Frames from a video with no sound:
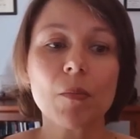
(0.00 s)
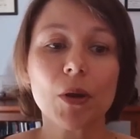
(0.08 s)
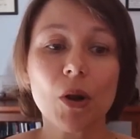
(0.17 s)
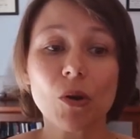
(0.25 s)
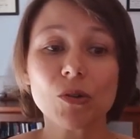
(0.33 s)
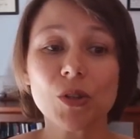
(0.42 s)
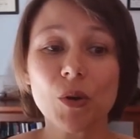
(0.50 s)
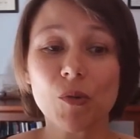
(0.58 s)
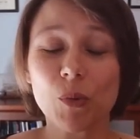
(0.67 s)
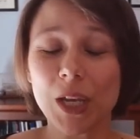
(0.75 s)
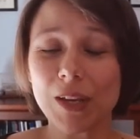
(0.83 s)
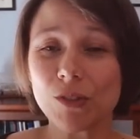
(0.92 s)
But also,
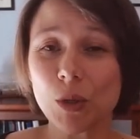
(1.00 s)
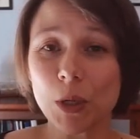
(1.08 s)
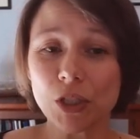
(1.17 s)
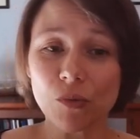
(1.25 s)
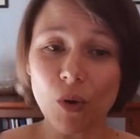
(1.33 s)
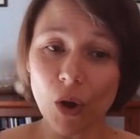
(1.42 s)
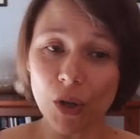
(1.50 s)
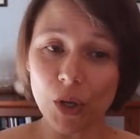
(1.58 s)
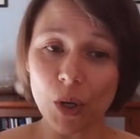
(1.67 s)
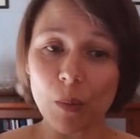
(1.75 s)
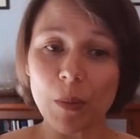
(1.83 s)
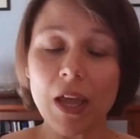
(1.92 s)
if we give too much
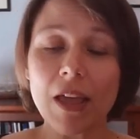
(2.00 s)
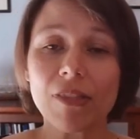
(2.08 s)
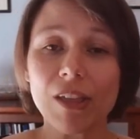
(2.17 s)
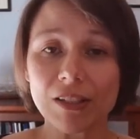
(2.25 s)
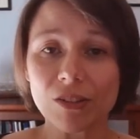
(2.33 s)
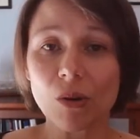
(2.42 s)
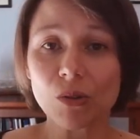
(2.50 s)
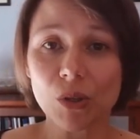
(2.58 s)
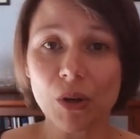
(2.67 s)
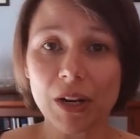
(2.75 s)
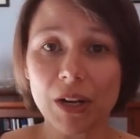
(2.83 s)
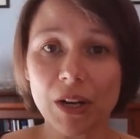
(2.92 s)
volume, that's
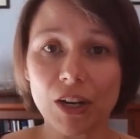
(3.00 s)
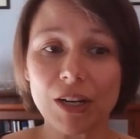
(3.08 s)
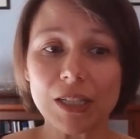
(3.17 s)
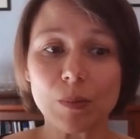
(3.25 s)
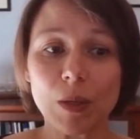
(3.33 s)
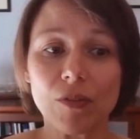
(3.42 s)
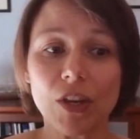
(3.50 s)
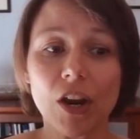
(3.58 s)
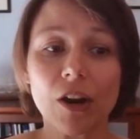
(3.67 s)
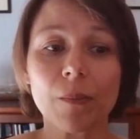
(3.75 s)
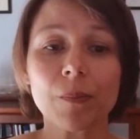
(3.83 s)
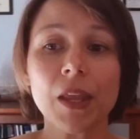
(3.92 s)
also going to increase
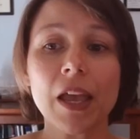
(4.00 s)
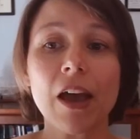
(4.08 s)
PVR.